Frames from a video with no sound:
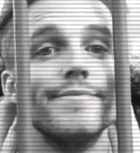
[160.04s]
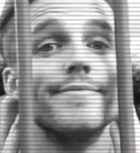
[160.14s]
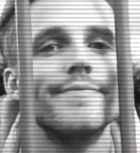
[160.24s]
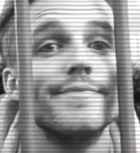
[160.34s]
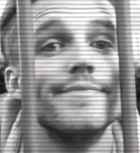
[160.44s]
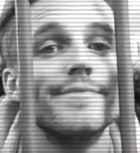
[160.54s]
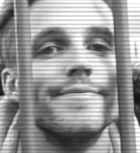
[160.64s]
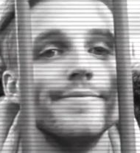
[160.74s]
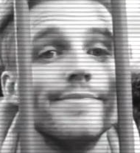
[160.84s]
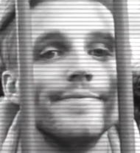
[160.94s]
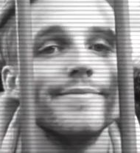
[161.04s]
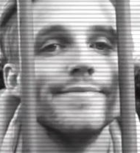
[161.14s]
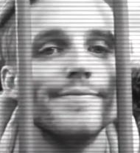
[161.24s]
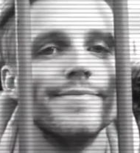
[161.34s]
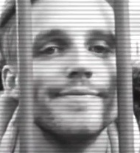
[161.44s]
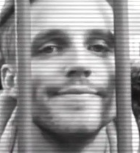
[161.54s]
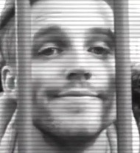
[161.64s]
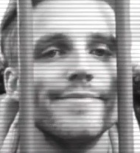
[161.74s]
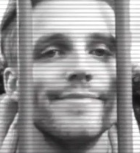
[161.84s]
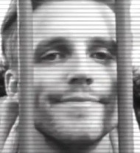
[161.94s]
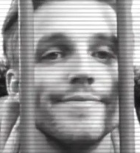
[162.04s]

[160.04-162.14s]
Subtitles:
if anyone says you're fat.